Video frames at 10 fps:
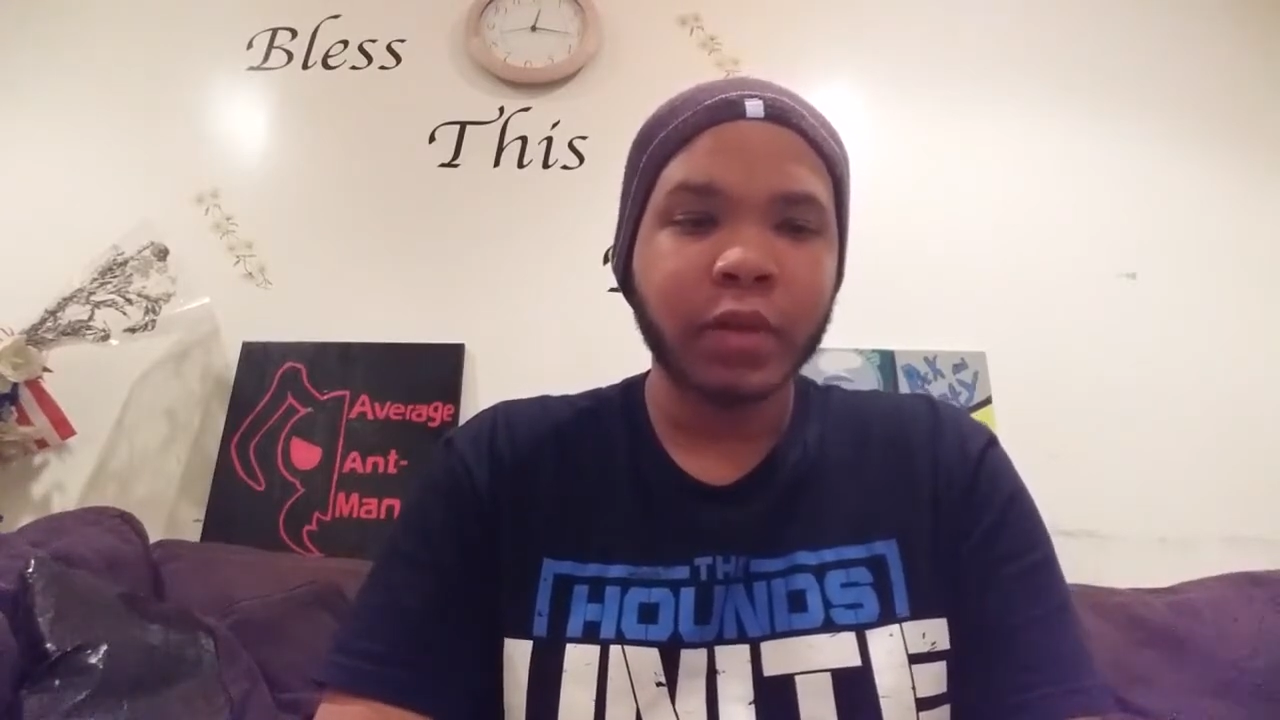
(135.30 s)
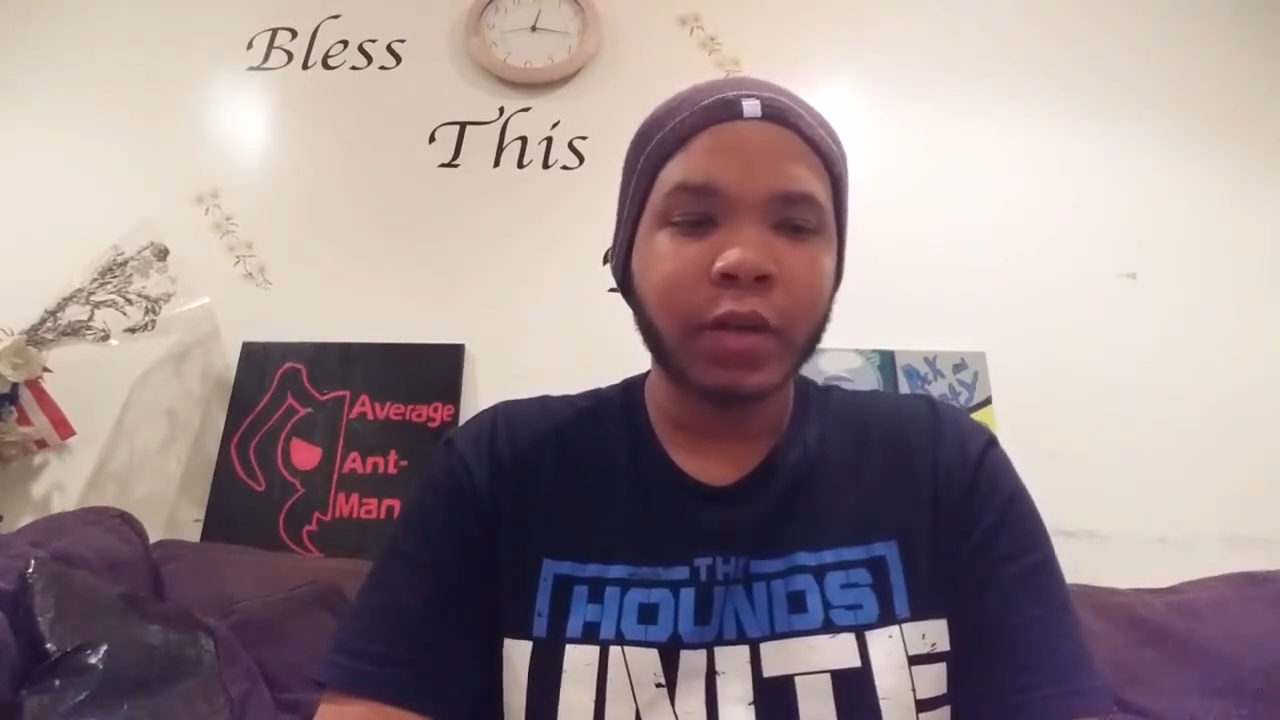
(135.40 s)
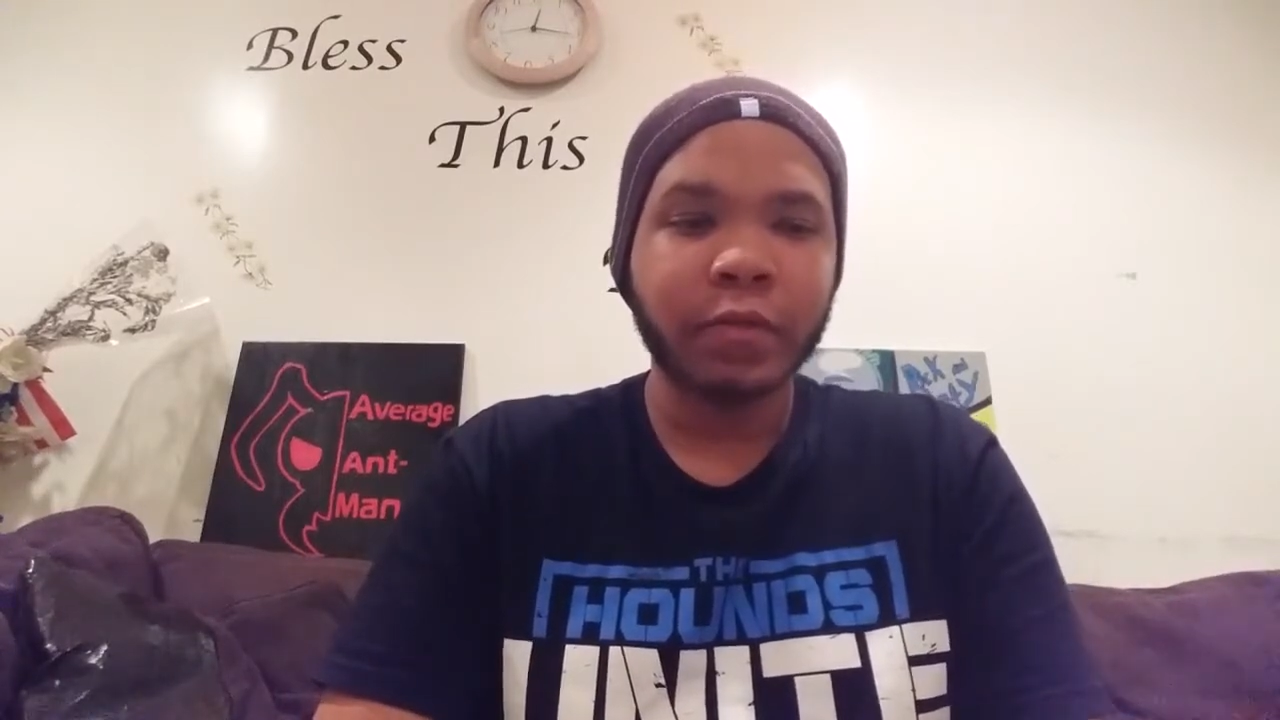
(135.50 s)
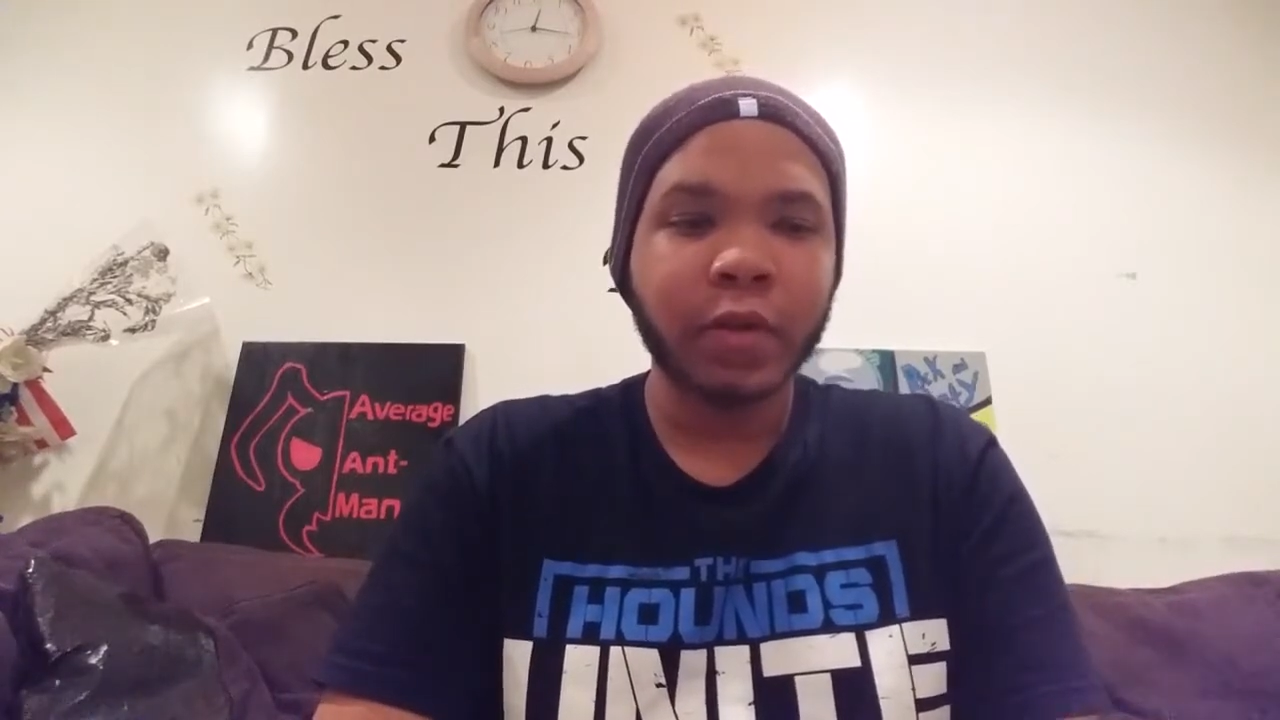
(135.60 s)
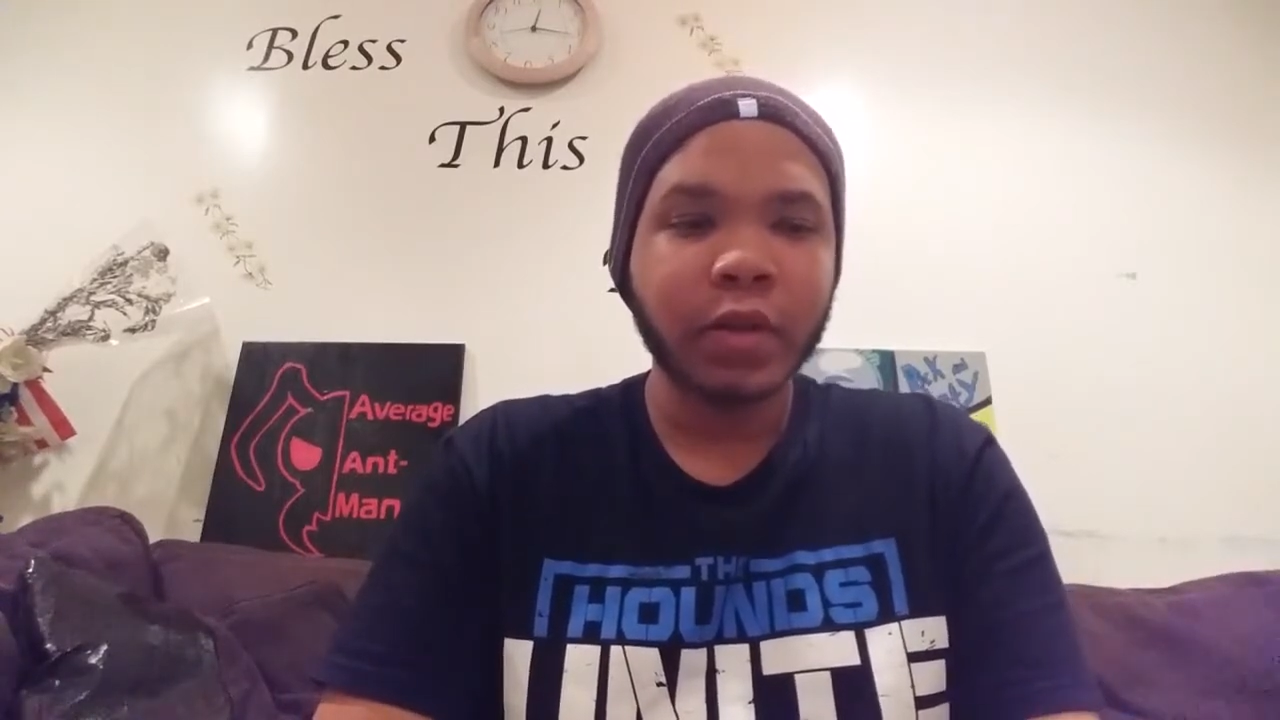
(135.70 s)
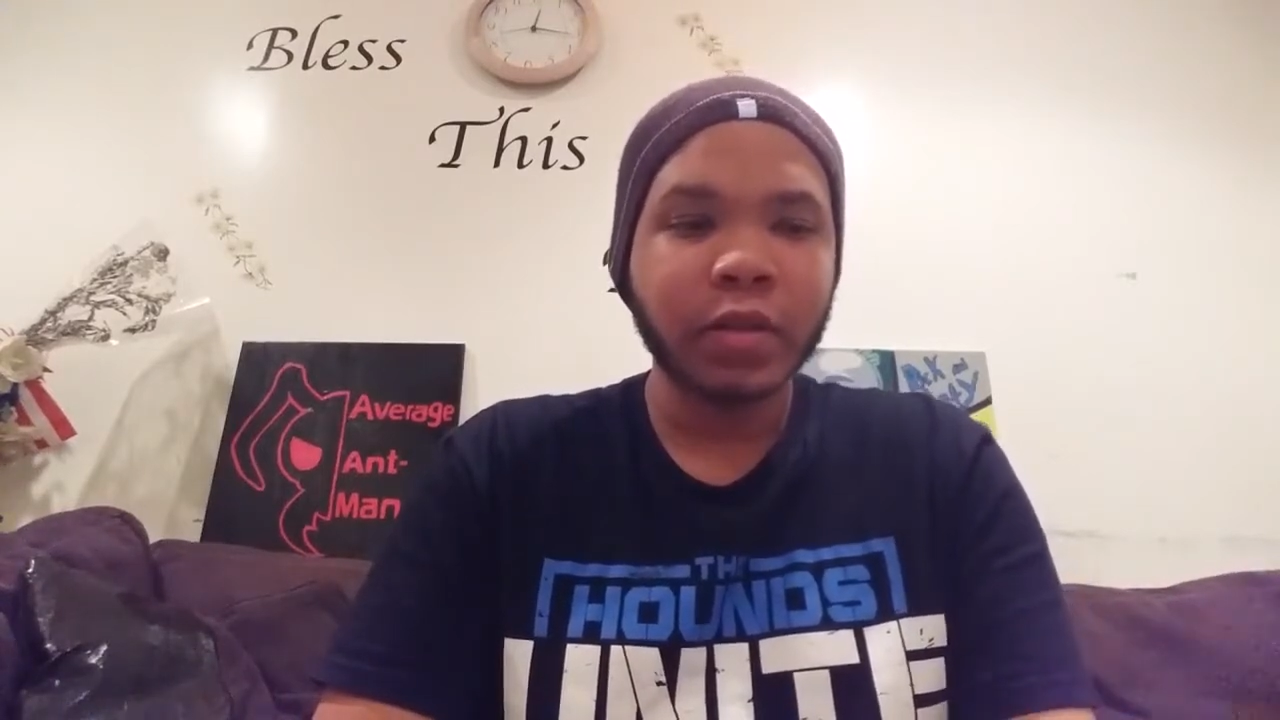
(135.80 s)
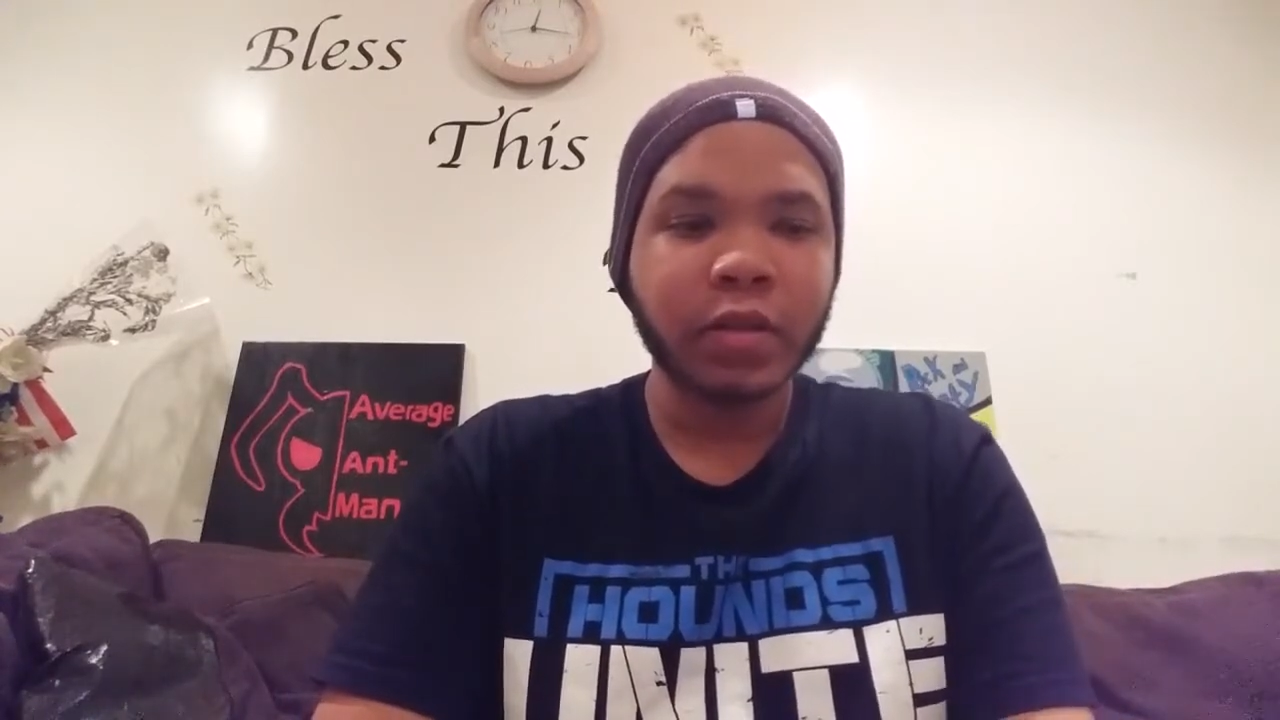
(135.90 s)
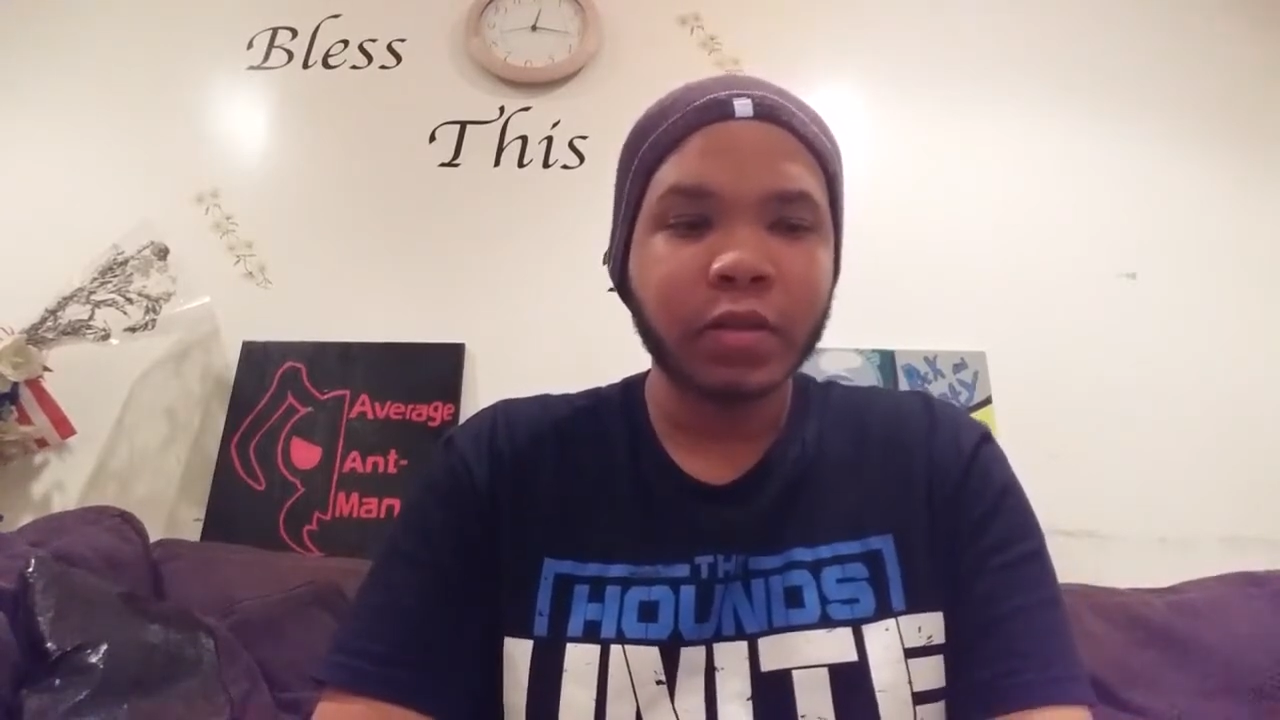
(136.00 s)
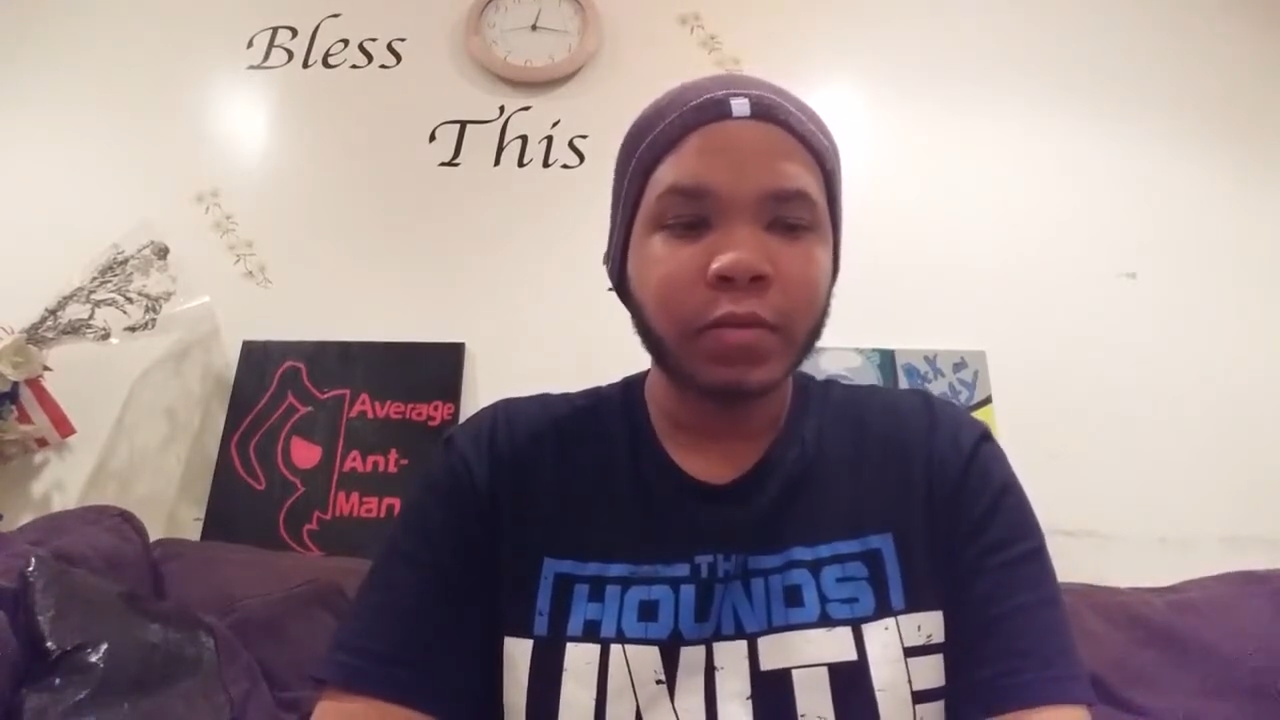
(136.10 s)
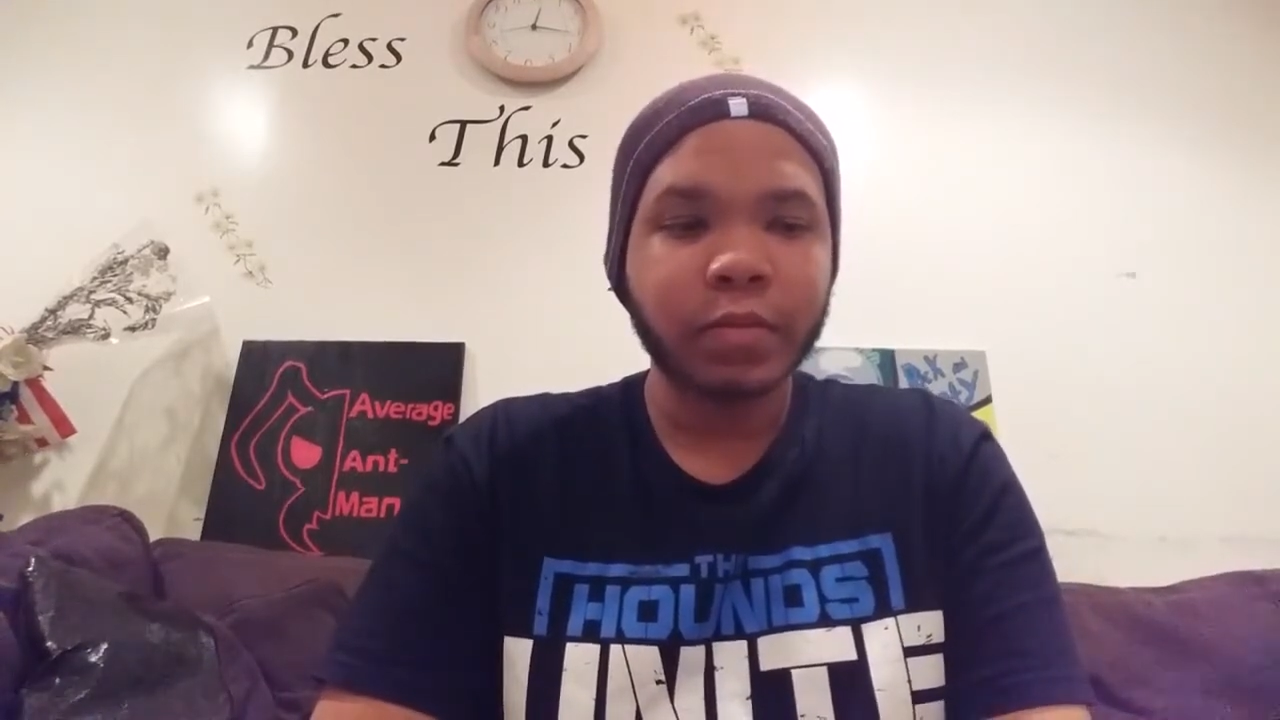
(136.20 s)
like
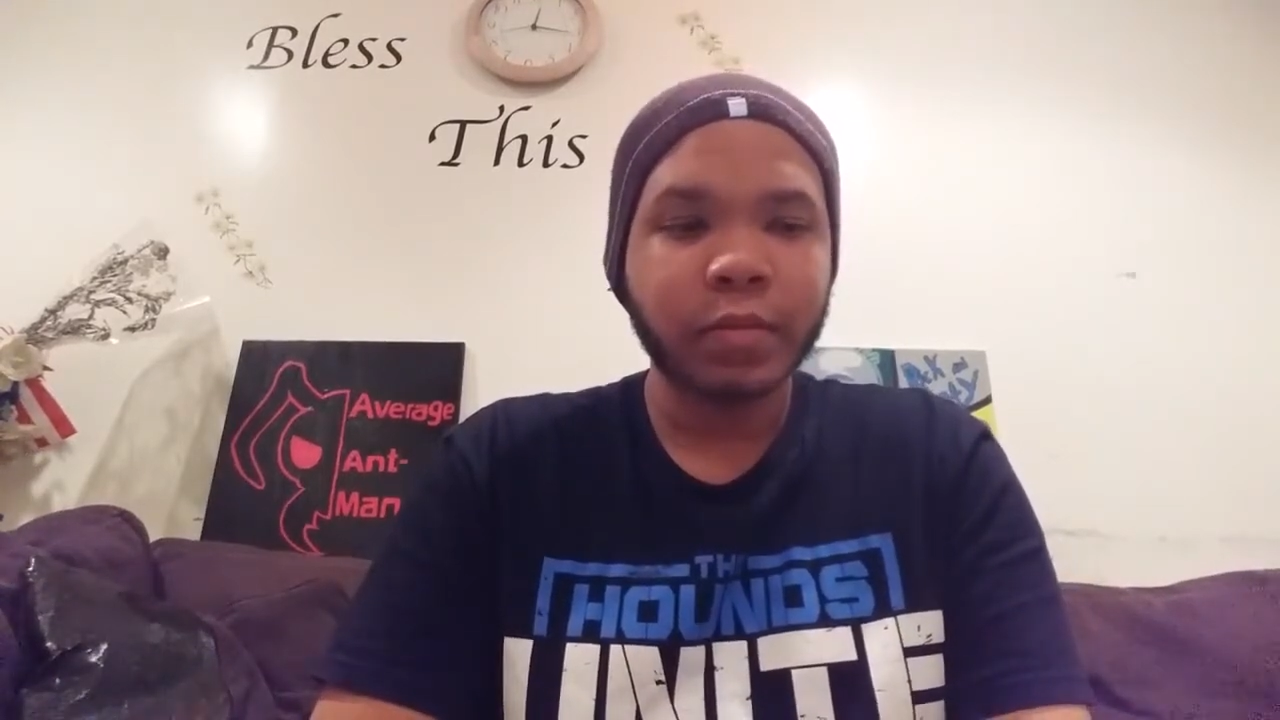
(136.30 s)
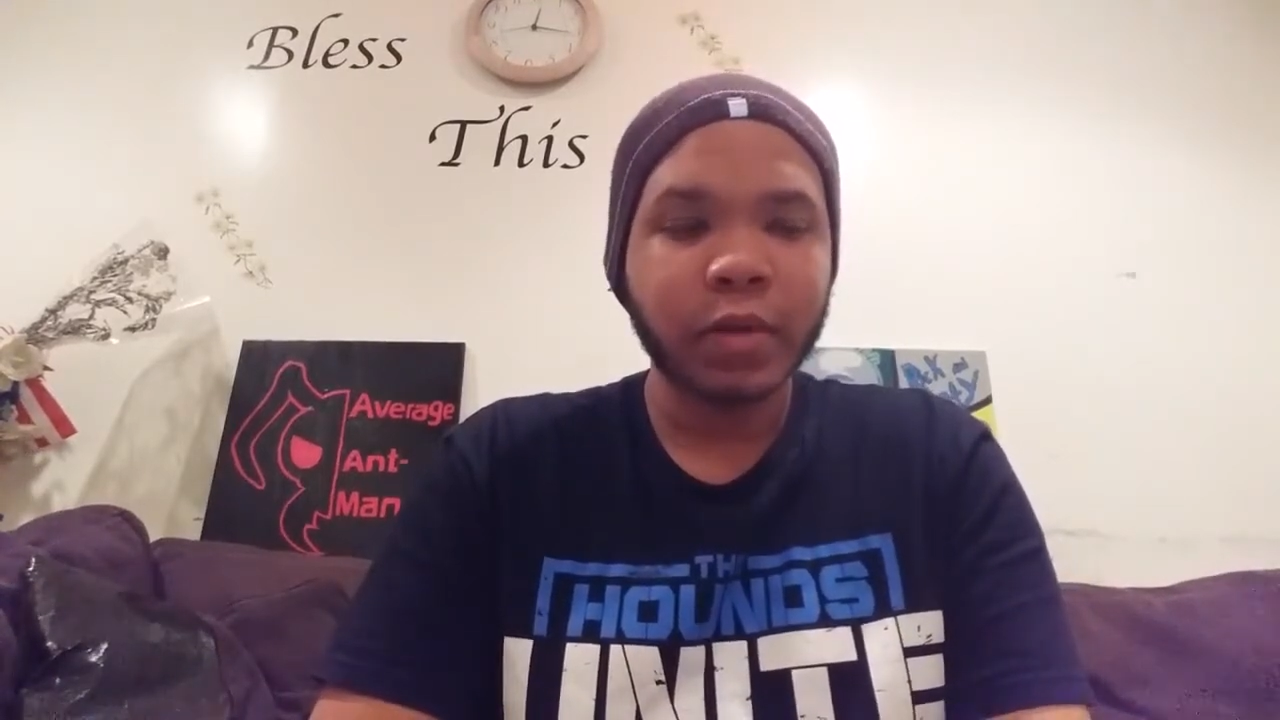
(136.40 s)
friends,